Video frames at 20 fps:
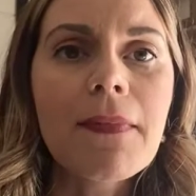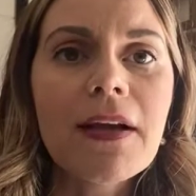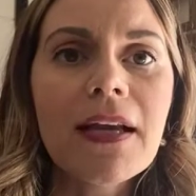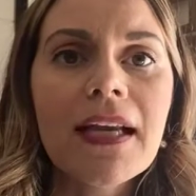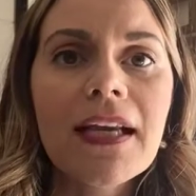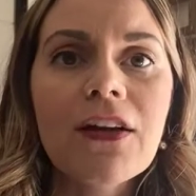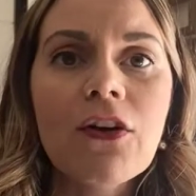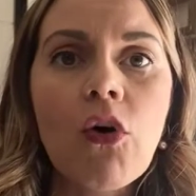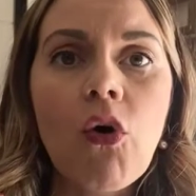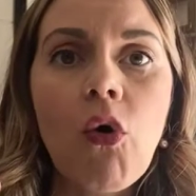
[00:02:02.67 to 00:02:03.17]

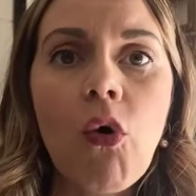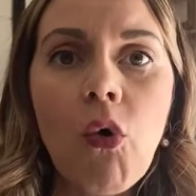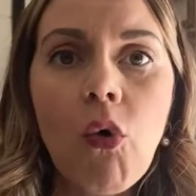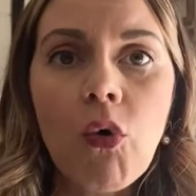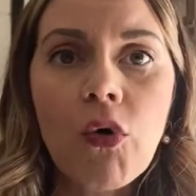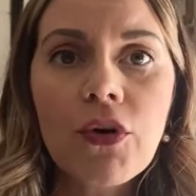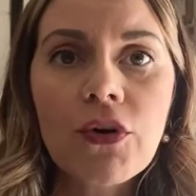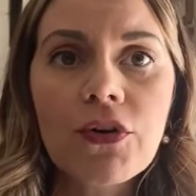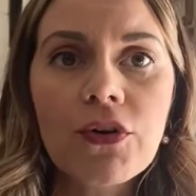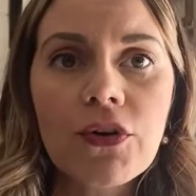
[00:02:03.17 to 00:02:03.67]
in
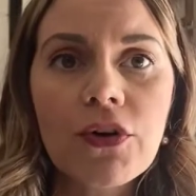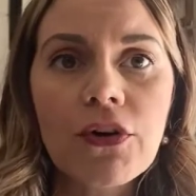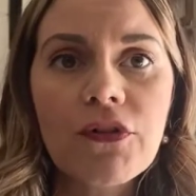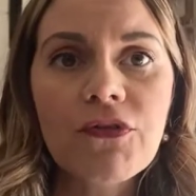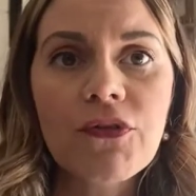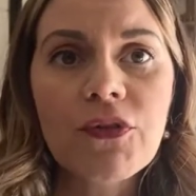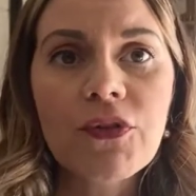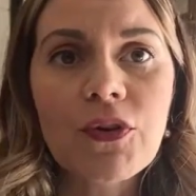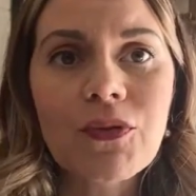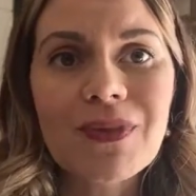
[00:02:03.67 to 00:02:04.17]
order
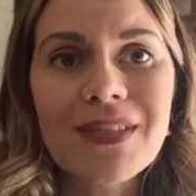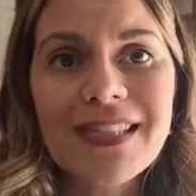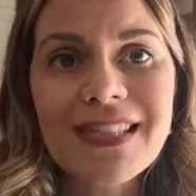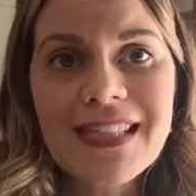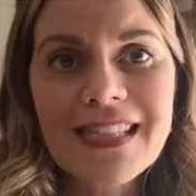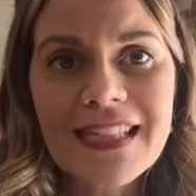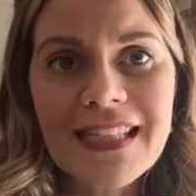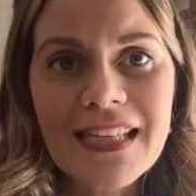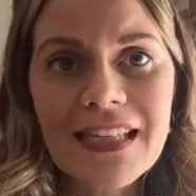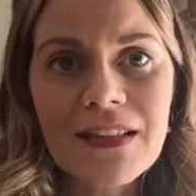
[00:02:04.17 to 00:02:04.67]
for those
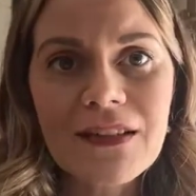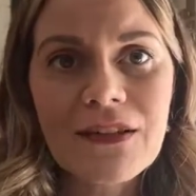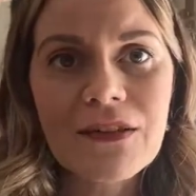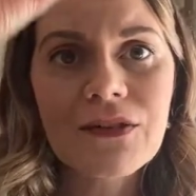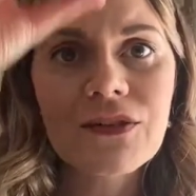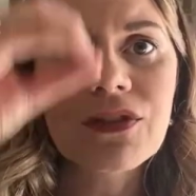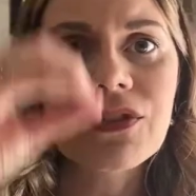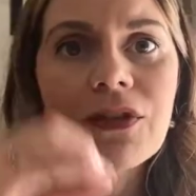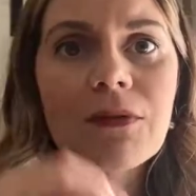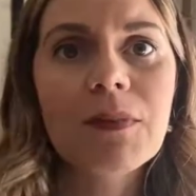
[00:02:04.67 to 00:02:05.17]

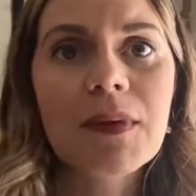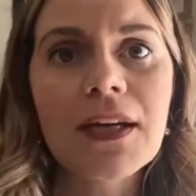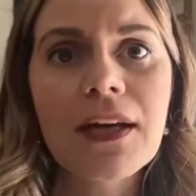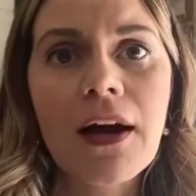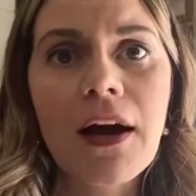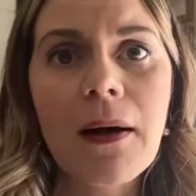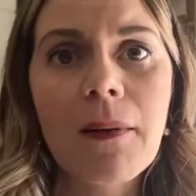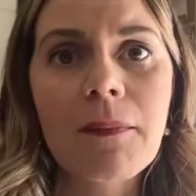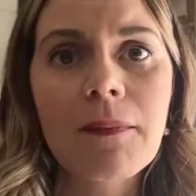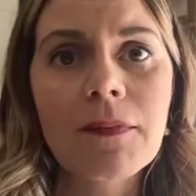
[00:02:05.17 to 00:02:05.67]
skills to
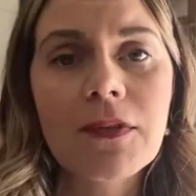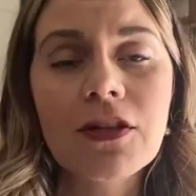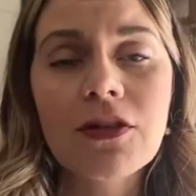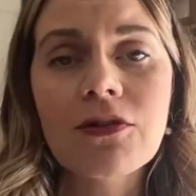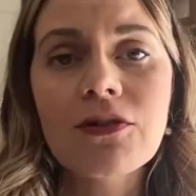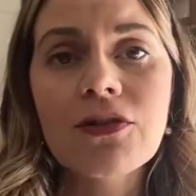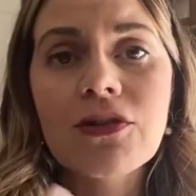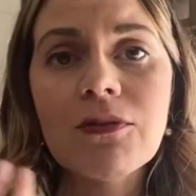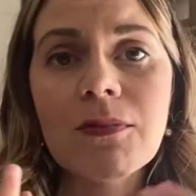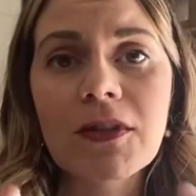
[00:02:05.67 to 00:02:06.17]
become,
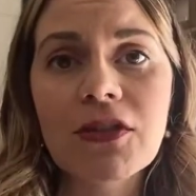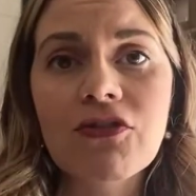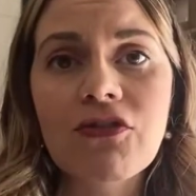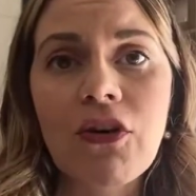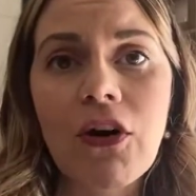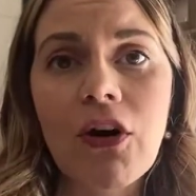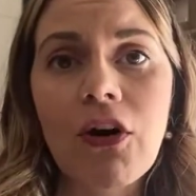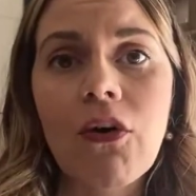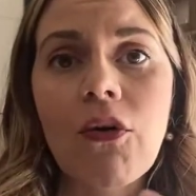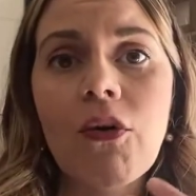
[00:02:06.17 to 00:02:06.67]
to be
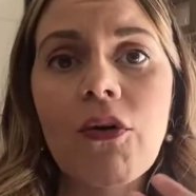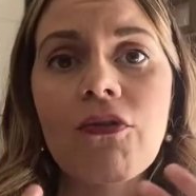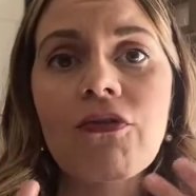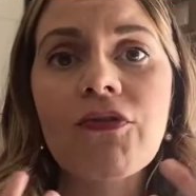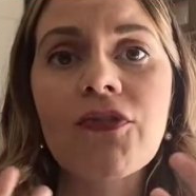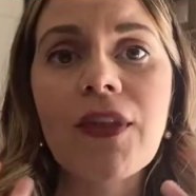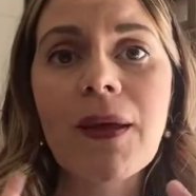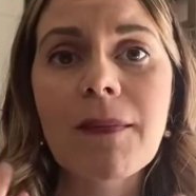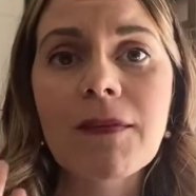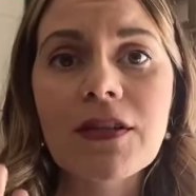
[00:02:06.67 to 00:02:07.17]
strong, or
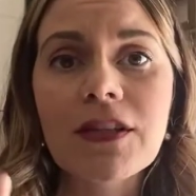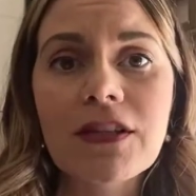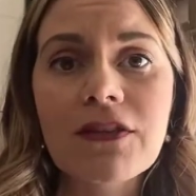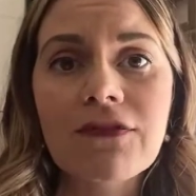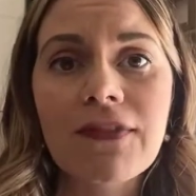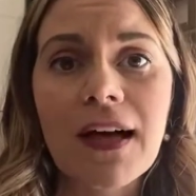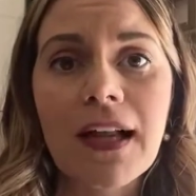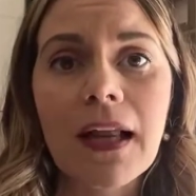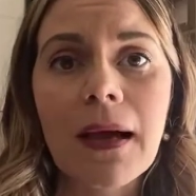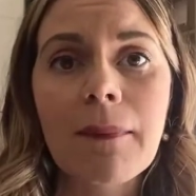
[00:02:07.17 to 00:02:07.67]
for them to
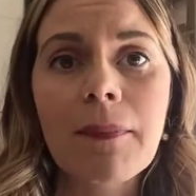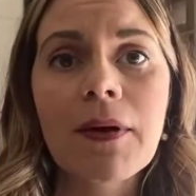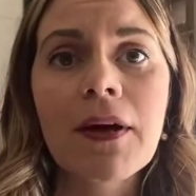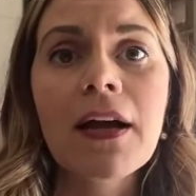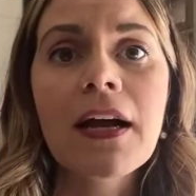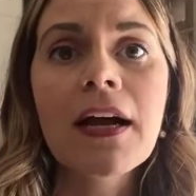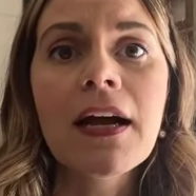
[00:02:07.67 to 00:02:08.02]
develop,